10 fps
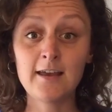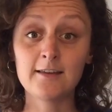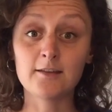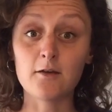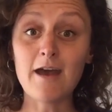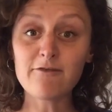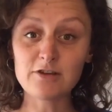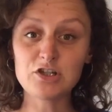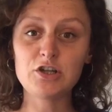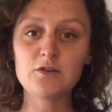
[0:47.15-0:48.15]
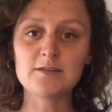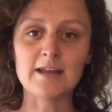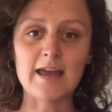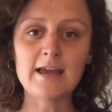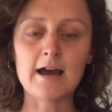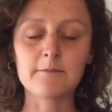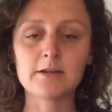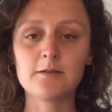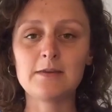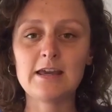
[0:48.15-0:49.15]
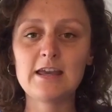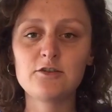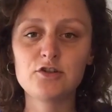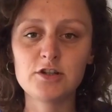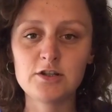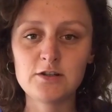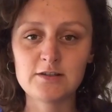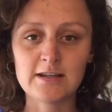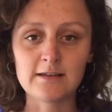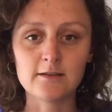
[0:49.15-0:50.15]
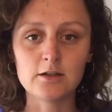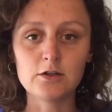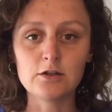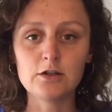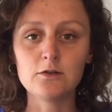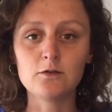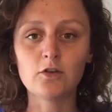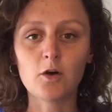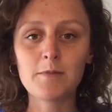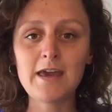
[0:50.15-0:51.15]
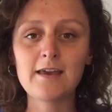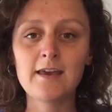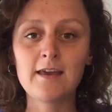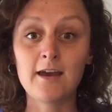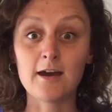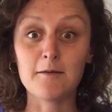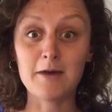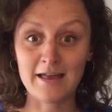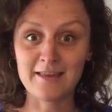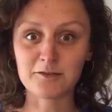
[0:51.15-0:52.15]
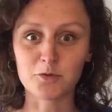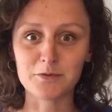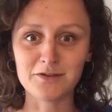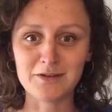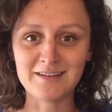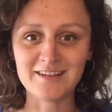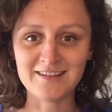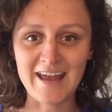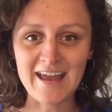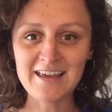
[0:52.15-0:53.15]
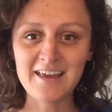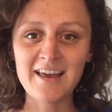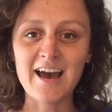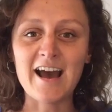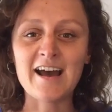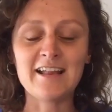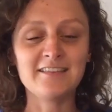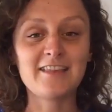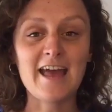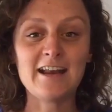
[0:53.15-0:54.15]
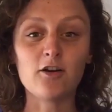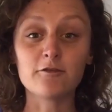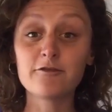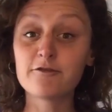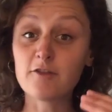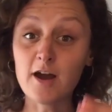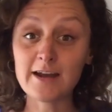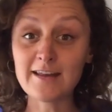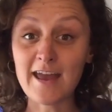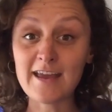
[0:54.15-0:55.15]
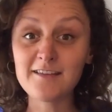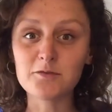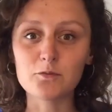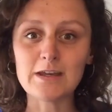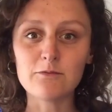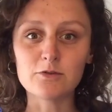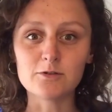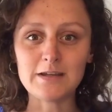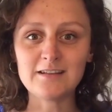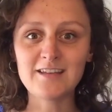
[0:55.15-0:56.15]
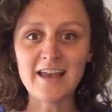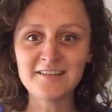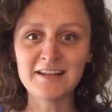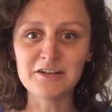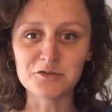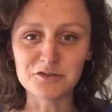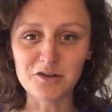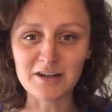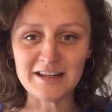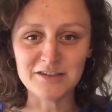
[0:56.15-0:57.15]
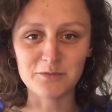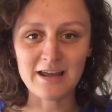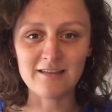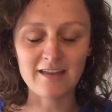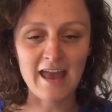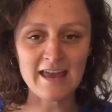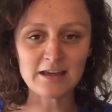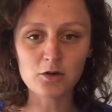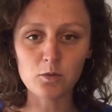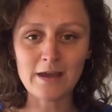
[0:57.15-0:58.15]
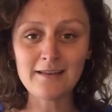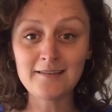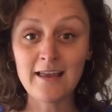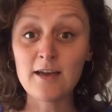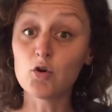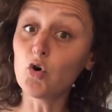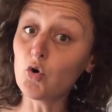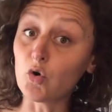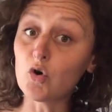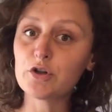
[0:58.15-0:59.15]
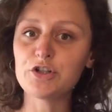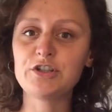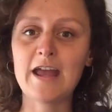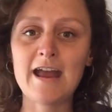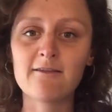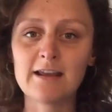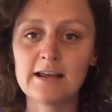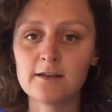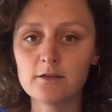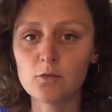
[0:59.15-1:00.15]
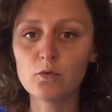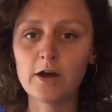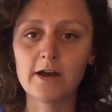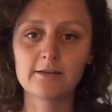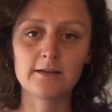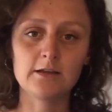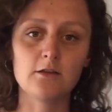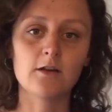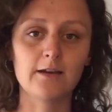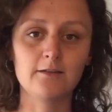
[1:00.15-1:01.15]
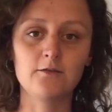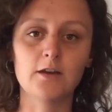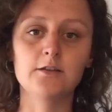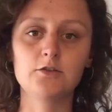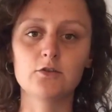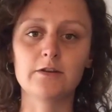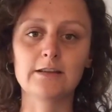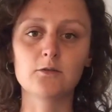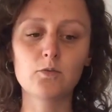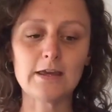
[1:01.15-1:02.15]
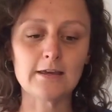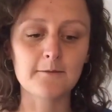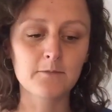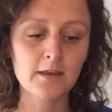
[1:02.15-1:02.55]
So every Tuesday, I'm going to be introducing the new topic, and that's what we're doing today. And then on Fridays, we will be testing your knowledge with a quiz or sharing the work that you guys have done during the week.